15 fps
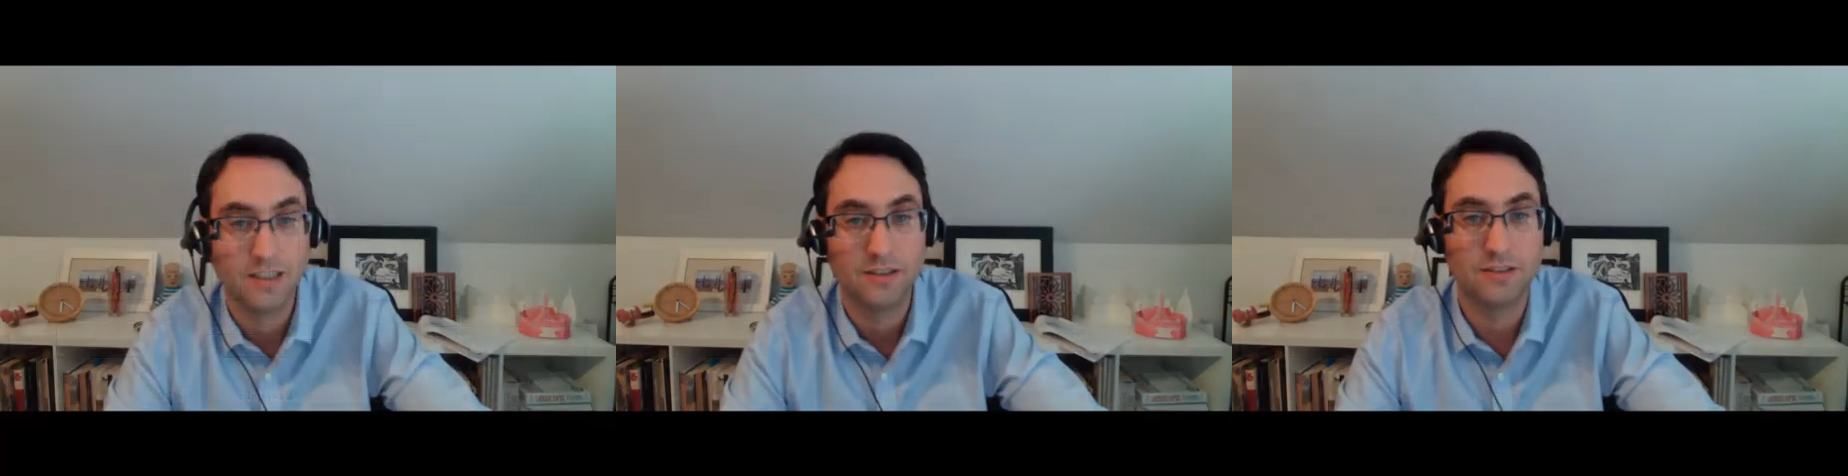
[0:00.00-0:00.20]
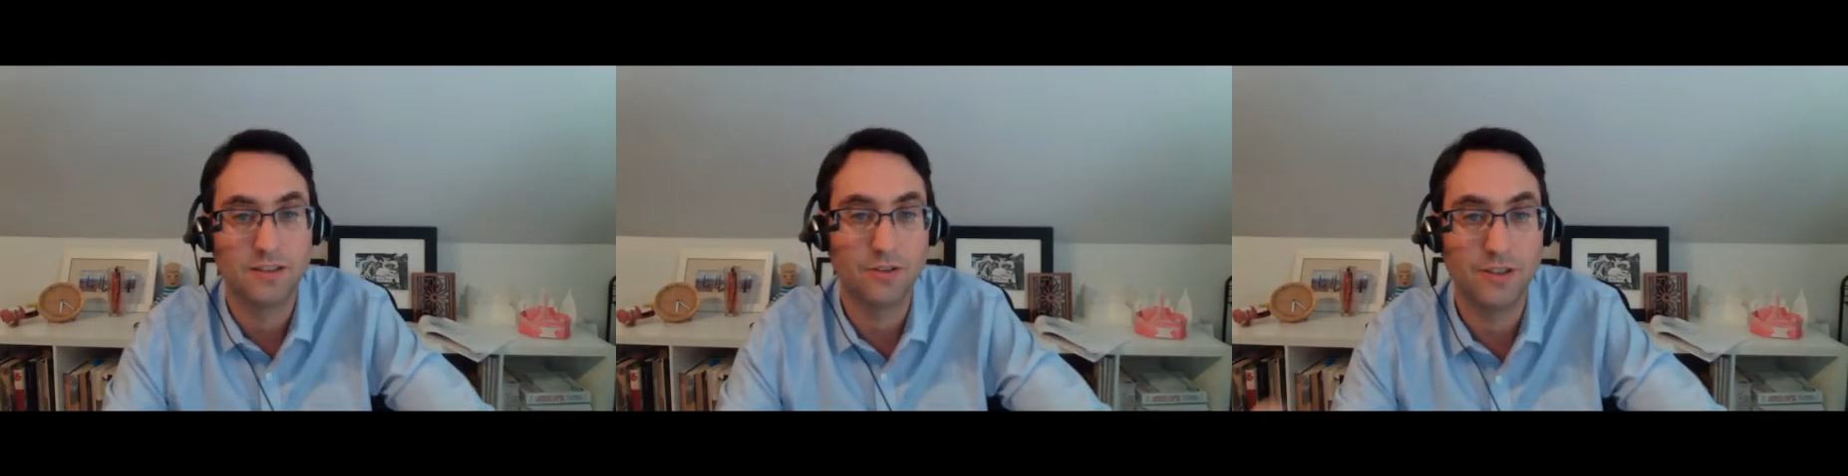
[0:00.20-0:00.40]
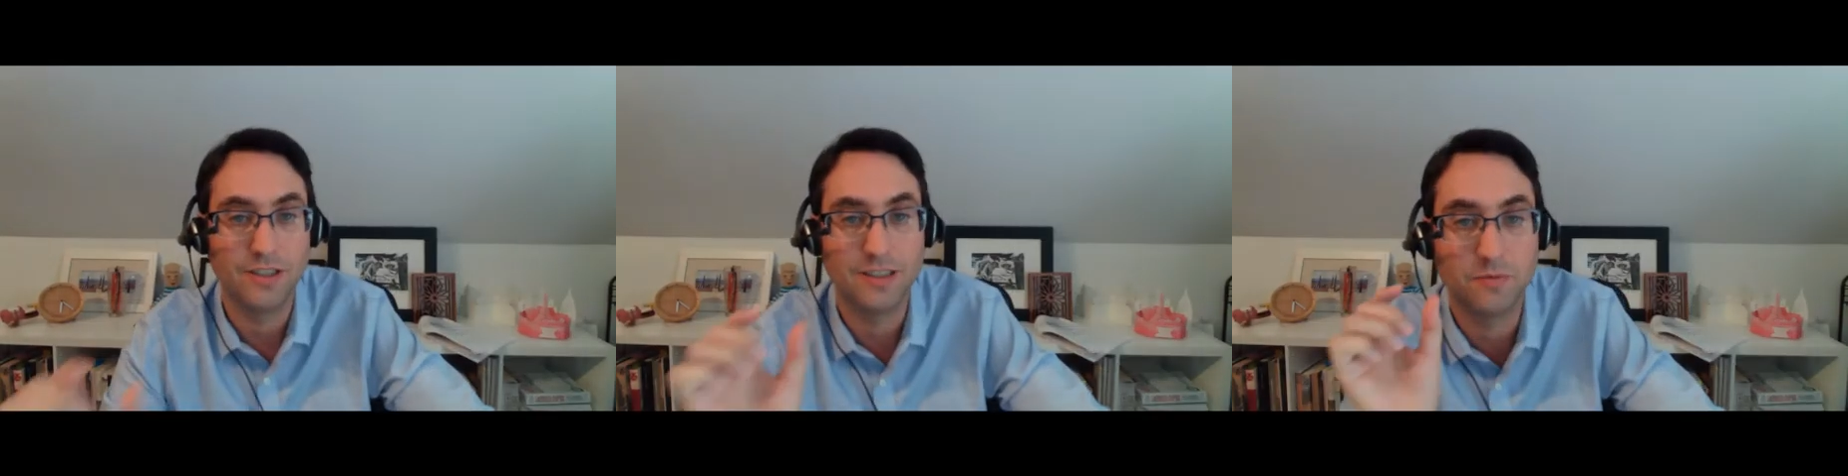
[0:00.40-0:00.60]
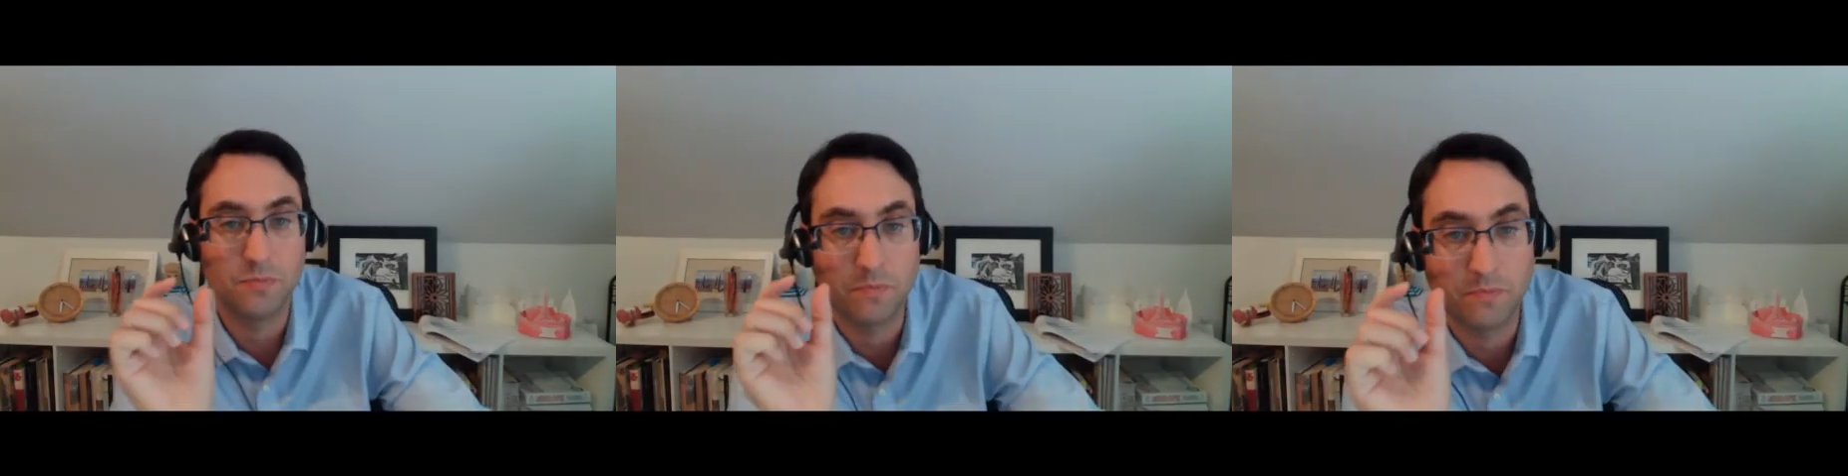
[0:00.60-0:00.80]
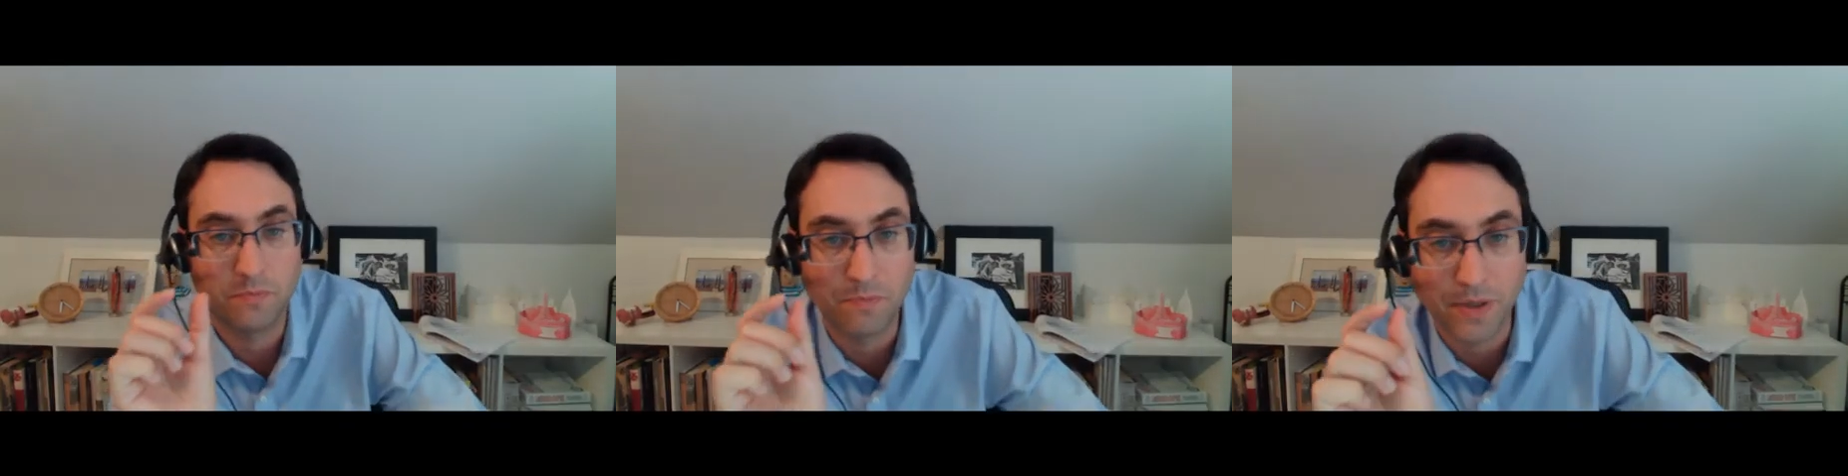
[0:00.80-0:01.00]
so it is
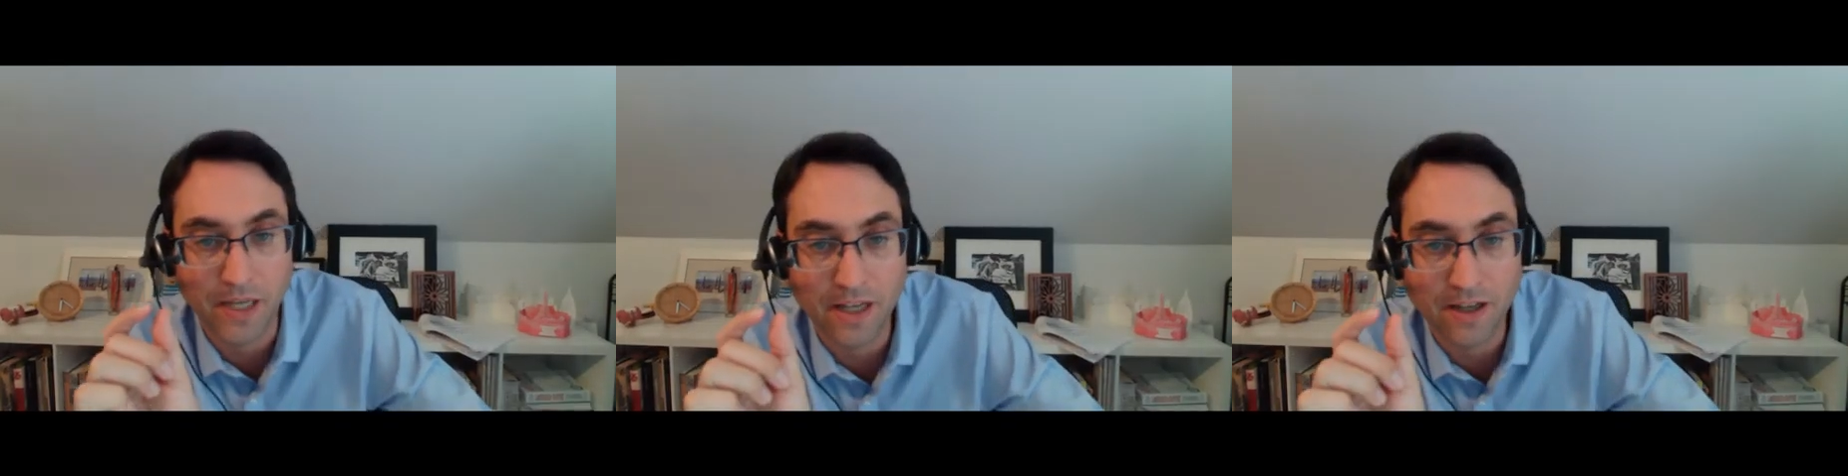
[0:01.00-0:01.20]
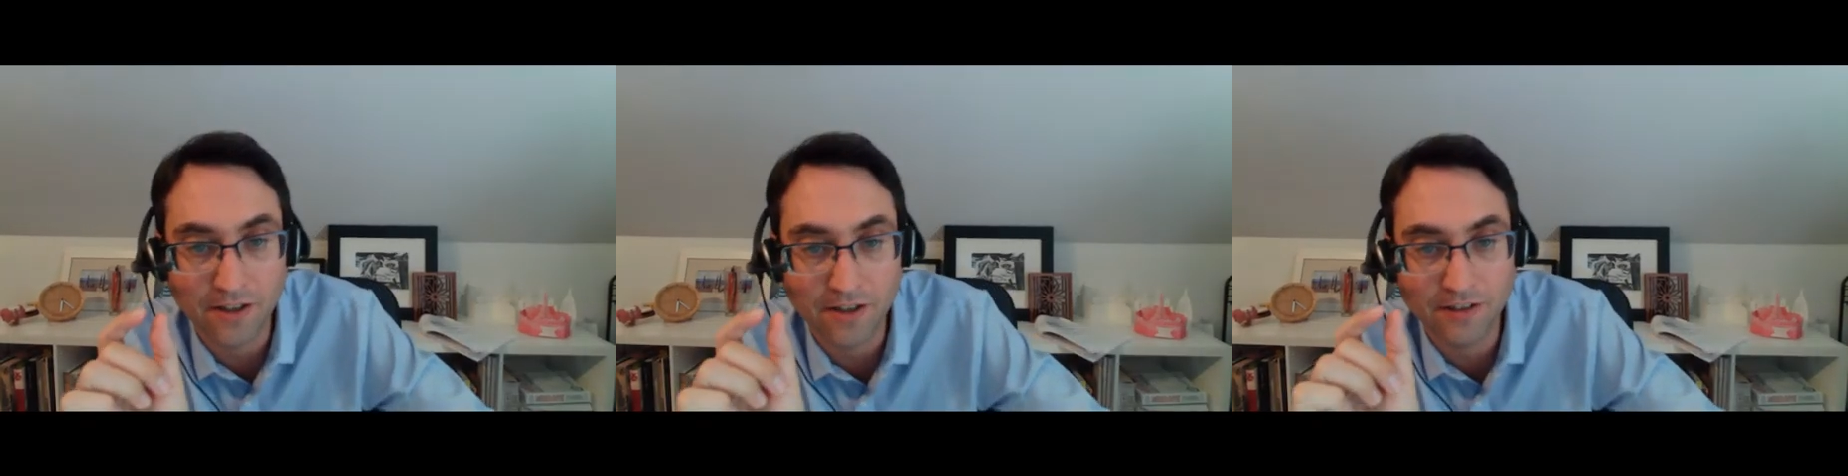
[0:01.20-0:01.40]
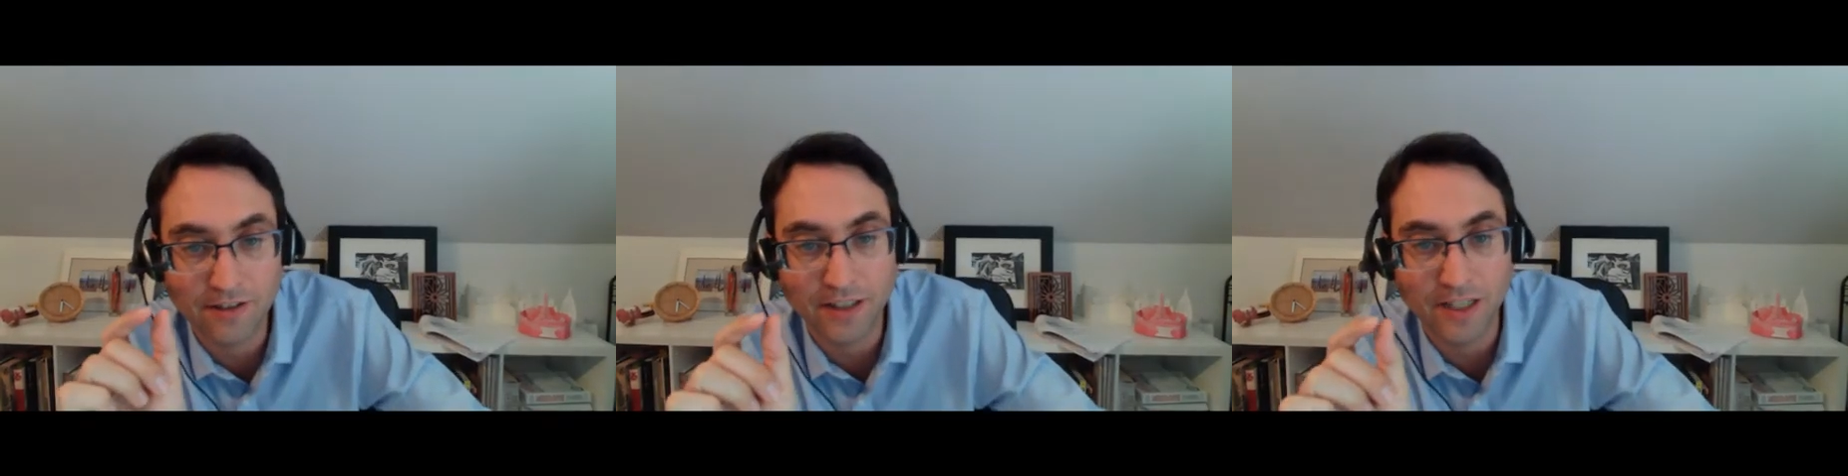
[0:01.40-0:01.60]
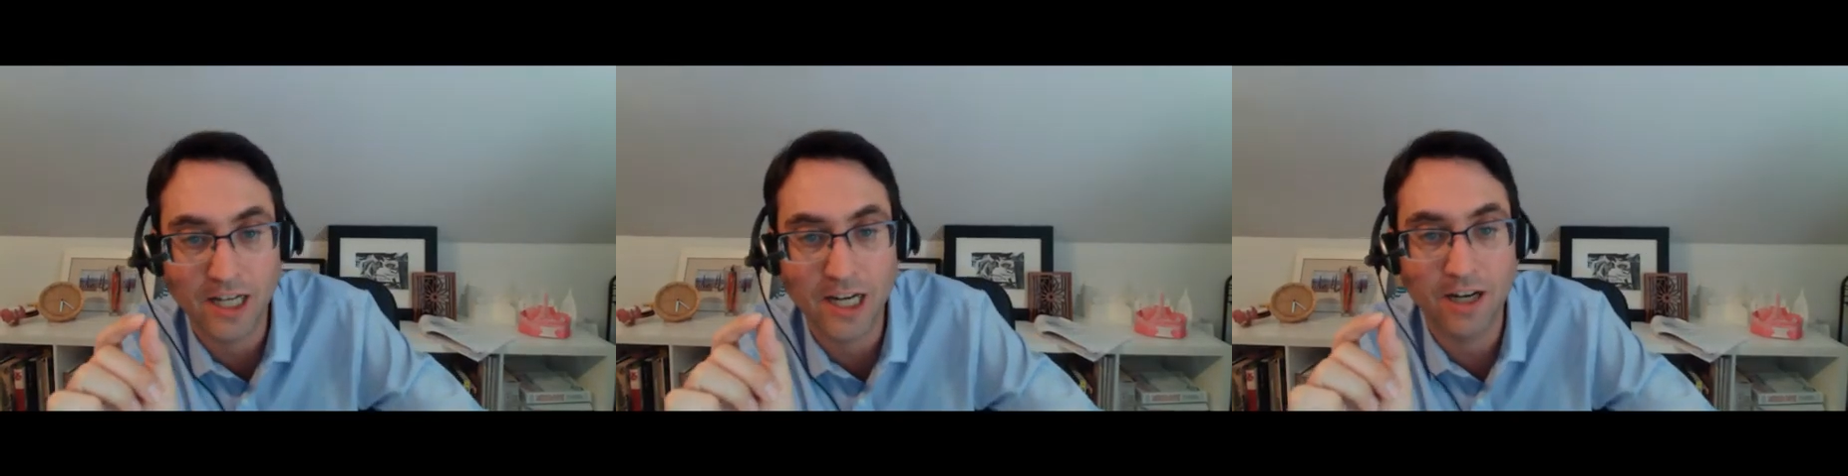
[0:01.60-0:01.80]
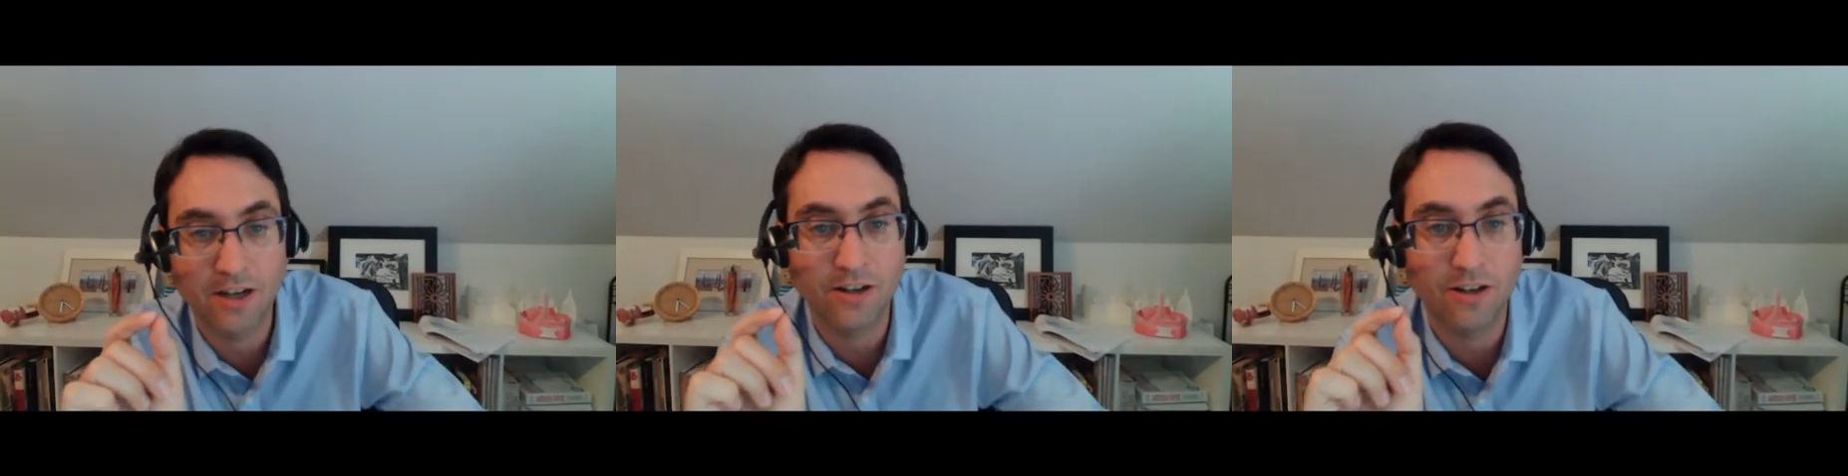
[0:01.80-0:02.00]
bare
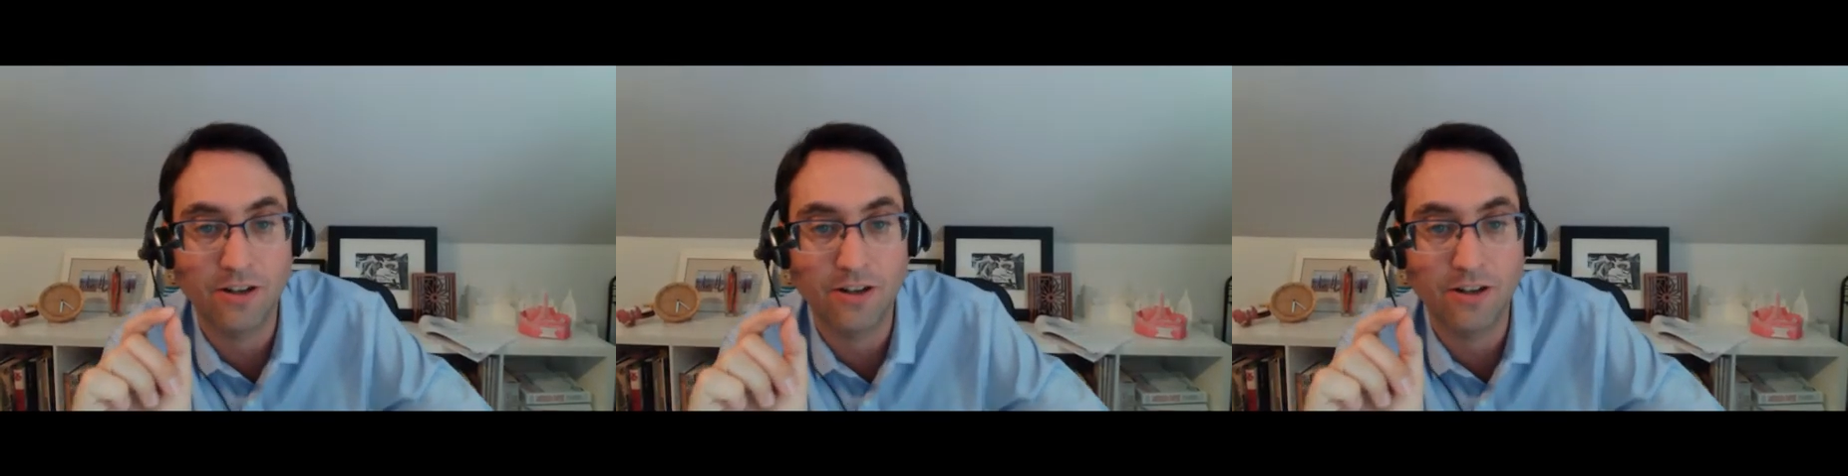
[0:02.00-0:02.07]
there